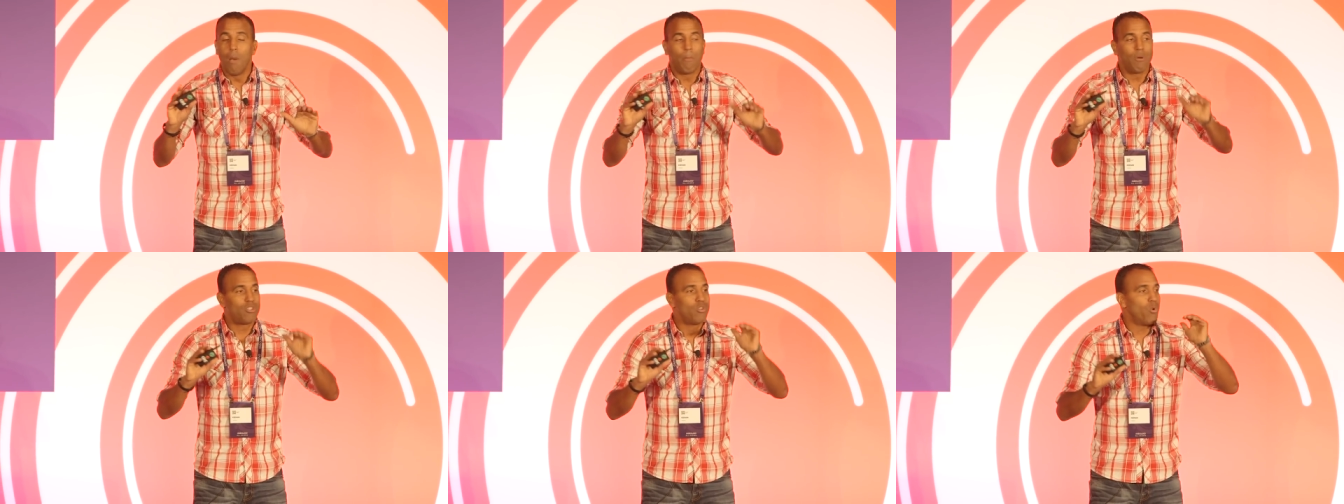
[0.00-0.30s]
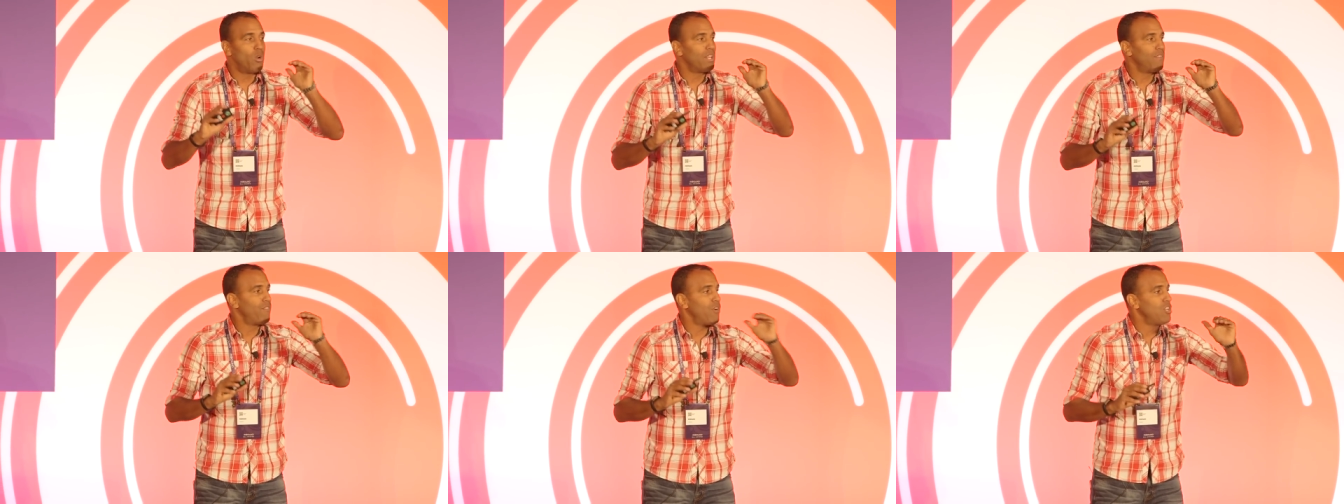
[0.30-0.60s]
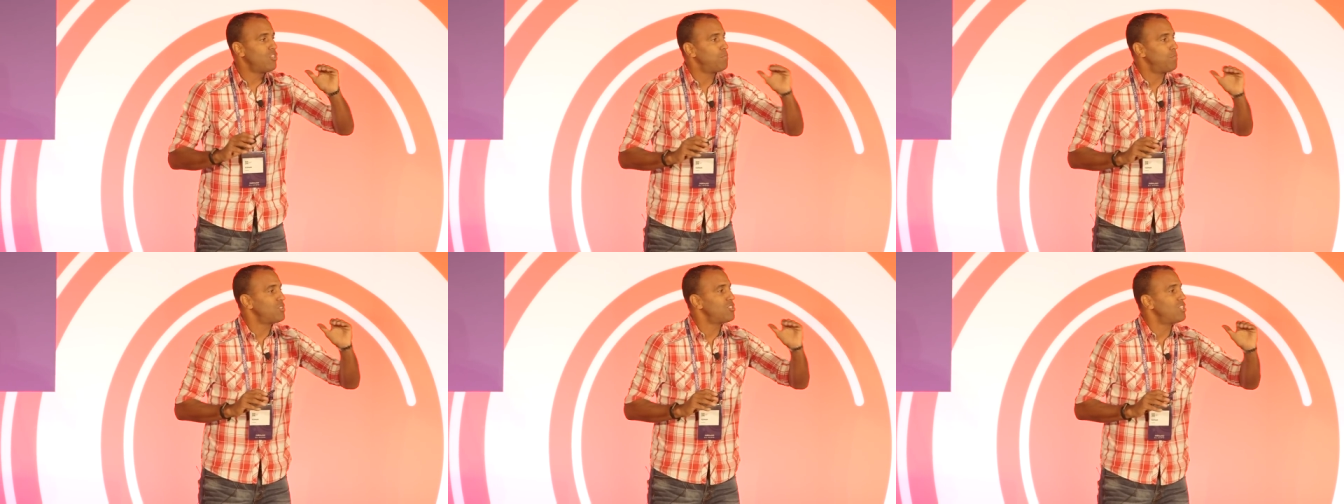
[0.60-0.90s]
but you want to get
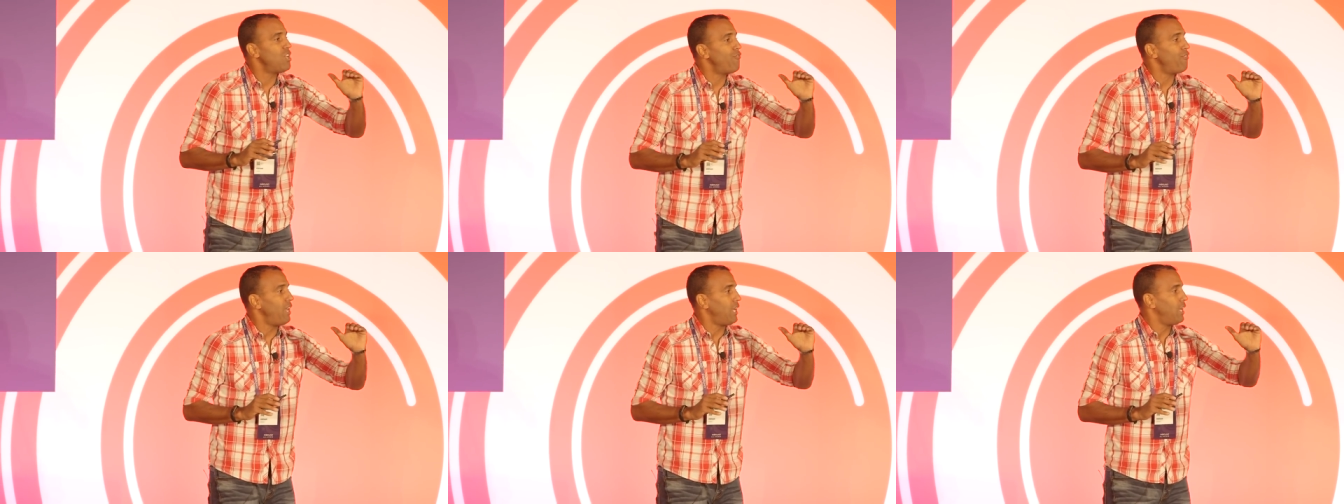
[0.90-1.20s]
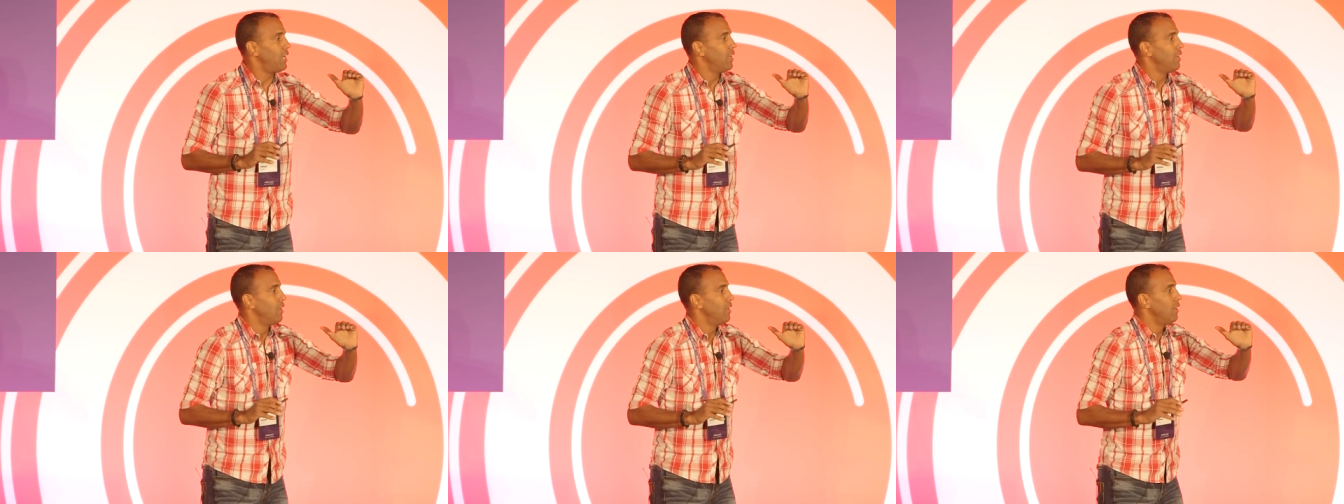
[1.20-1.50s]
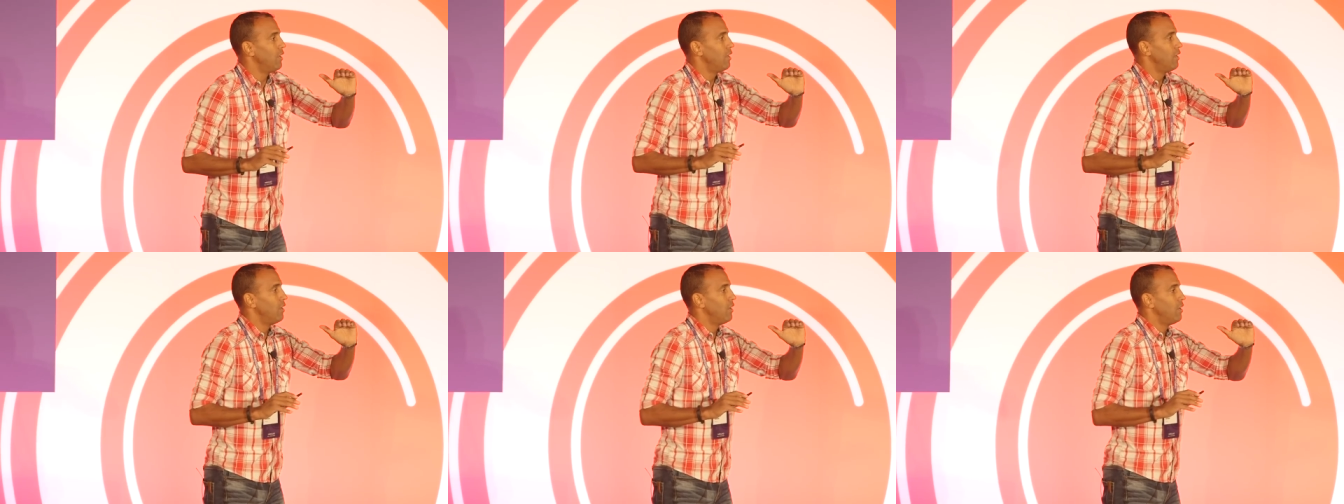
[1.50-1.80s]
very specific
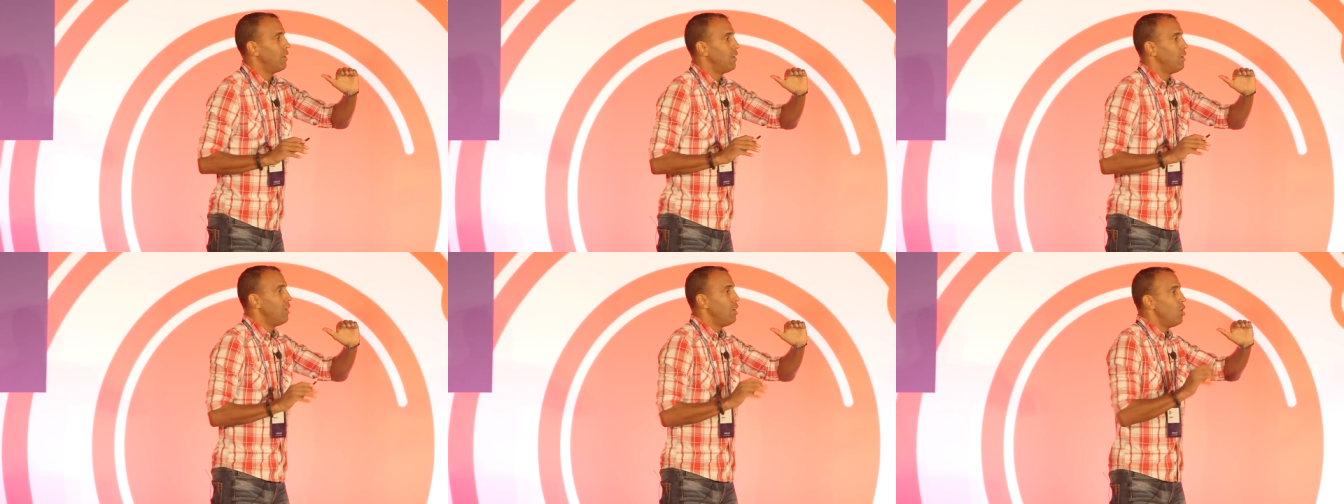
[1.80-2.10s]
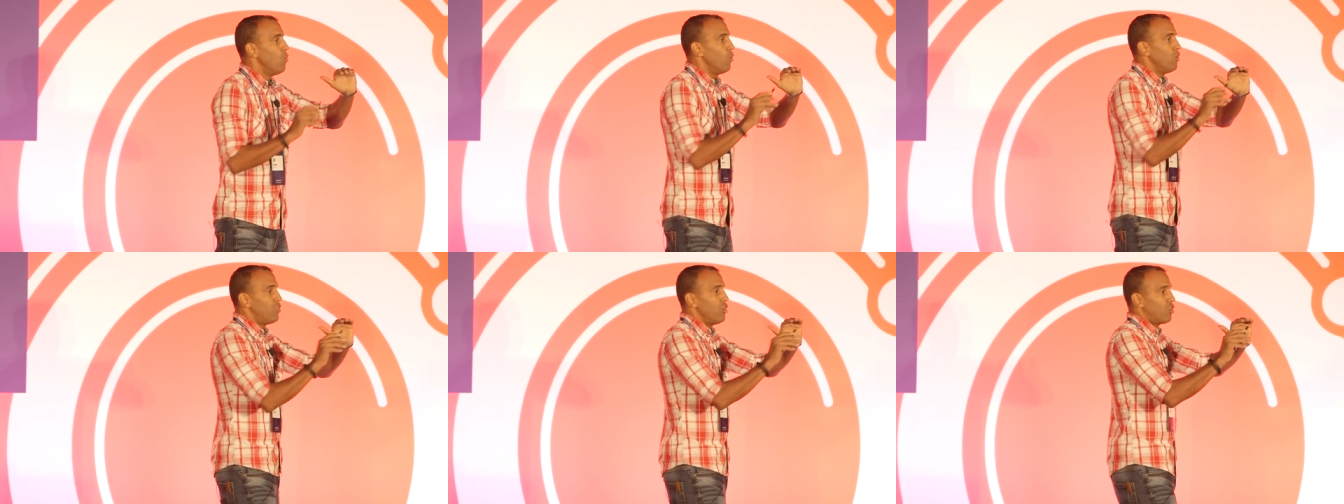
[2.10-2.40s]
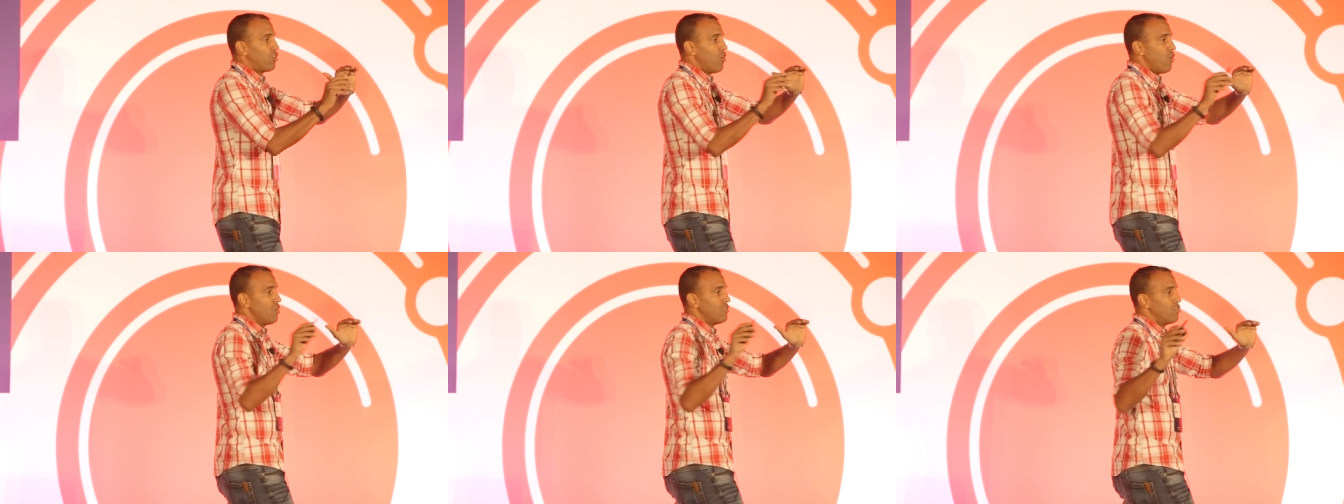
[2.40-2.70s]
with
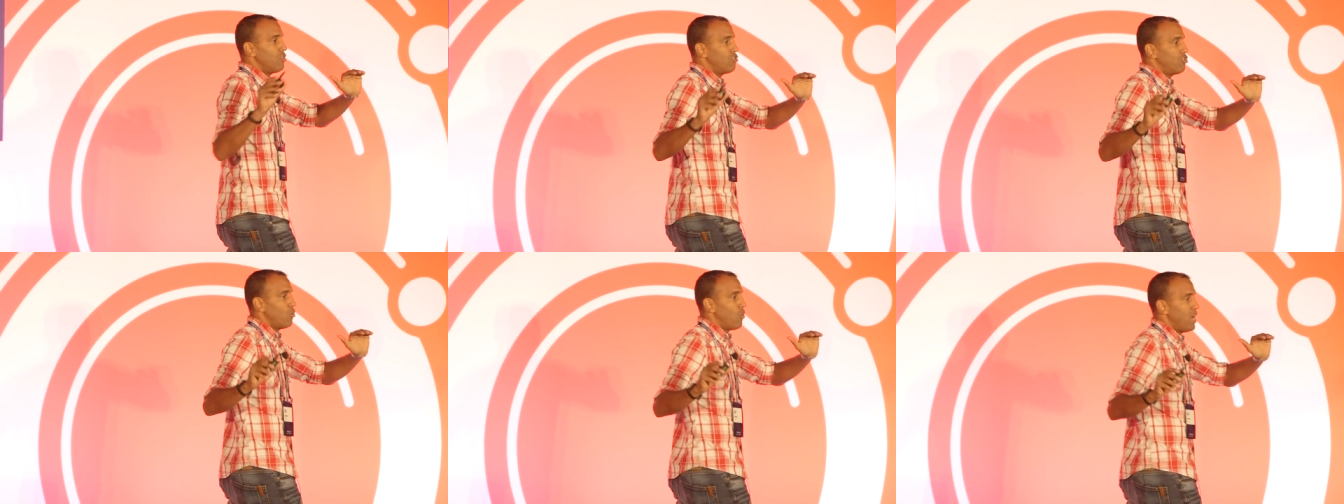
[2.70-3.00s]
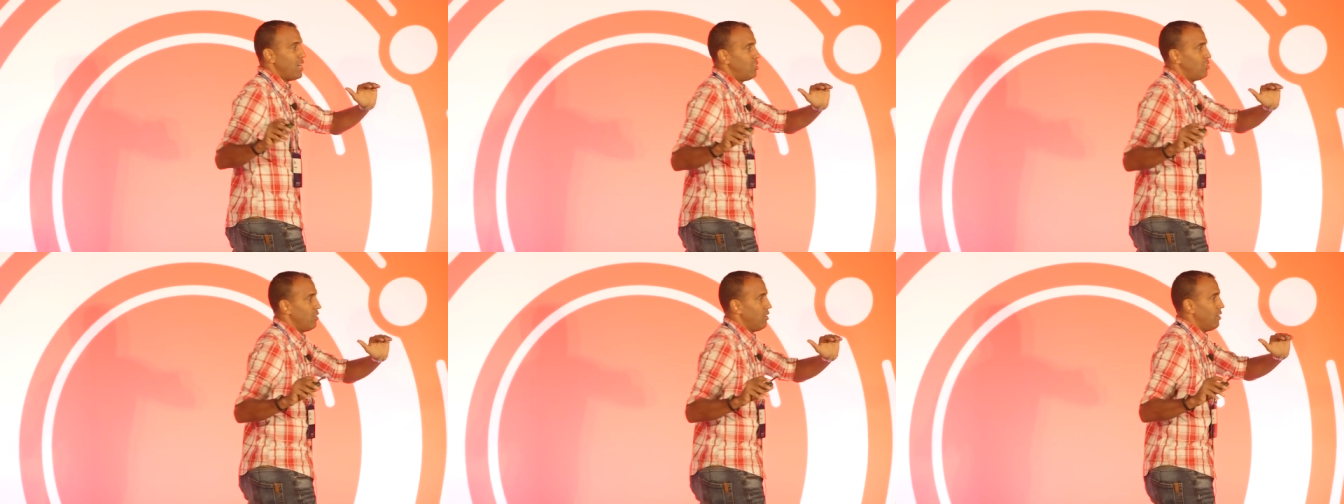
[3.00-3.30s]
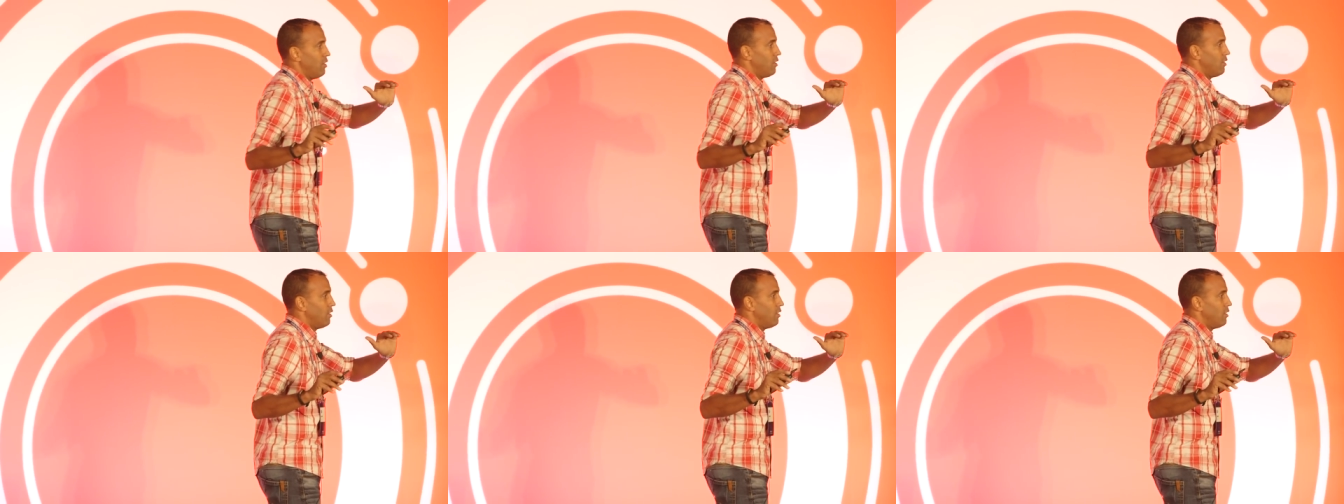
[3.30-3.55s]
their current situation.